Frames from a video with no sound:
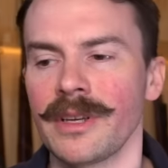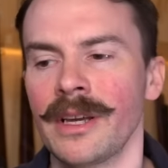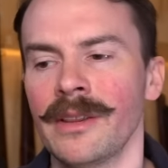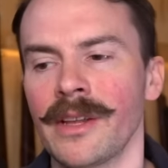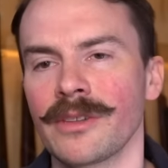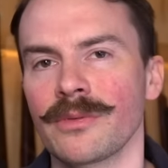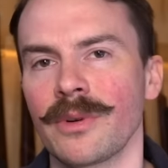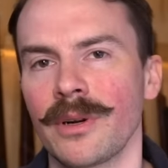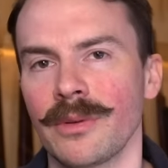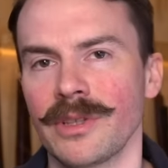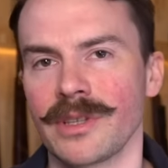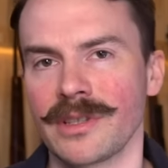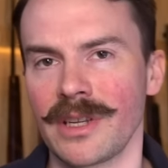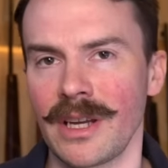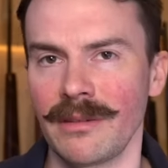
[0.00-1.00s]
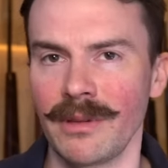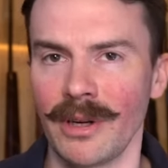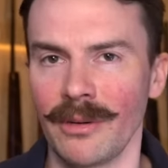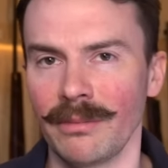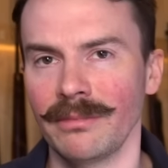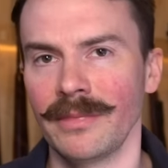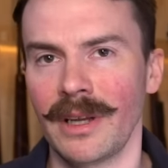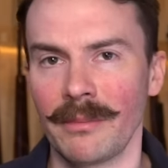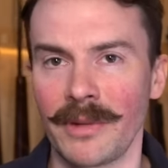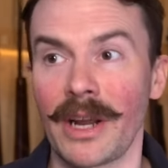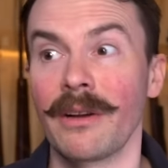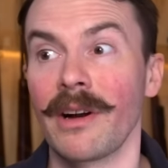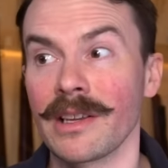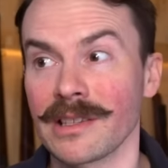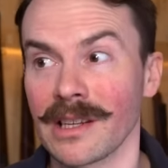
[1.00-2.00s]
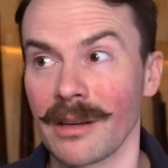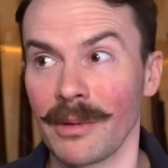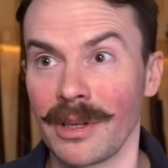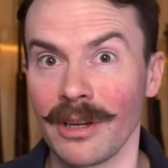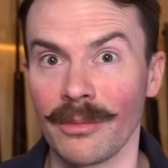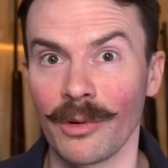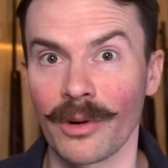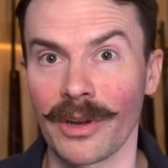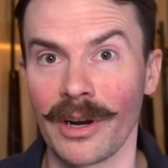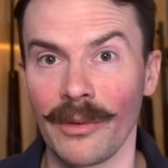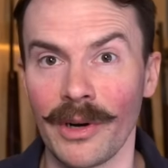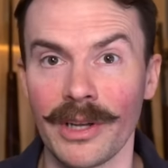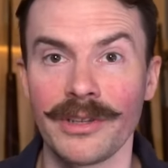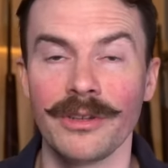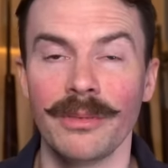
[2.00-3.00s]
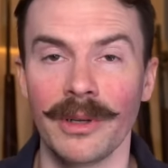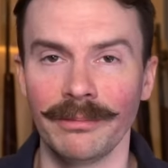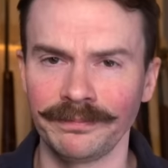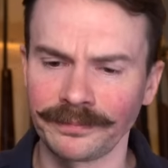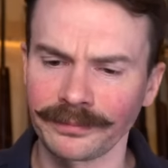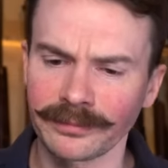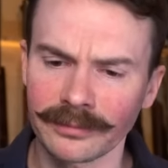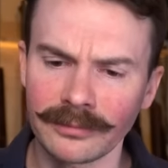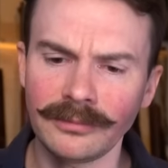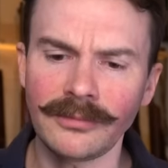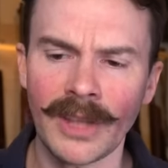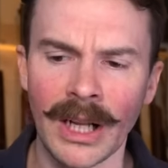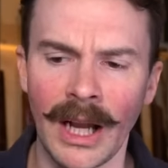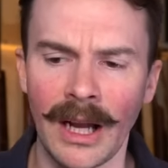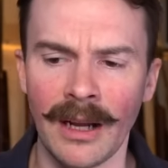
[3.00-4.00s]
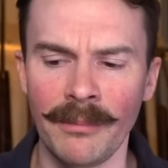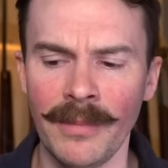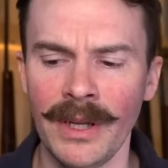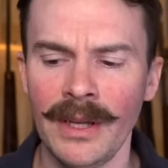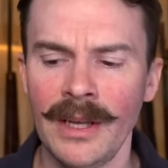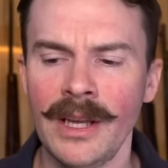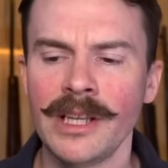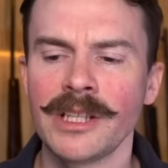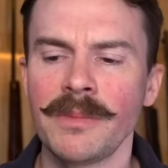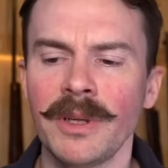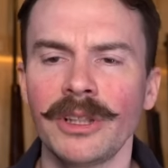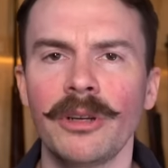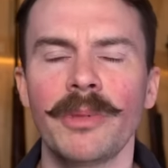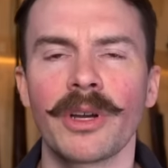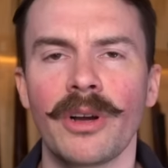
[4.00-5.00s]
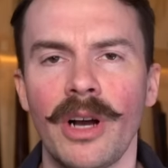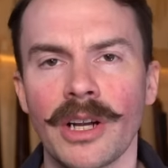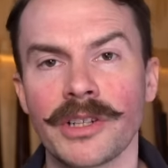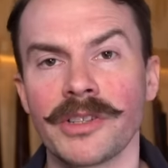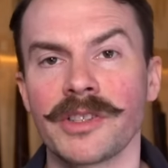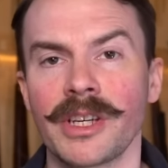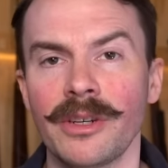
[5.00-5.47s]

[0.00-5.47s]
And that's where I would just say, you know, I'm digressing a bit here more than I want to, but to be a little bit cautious.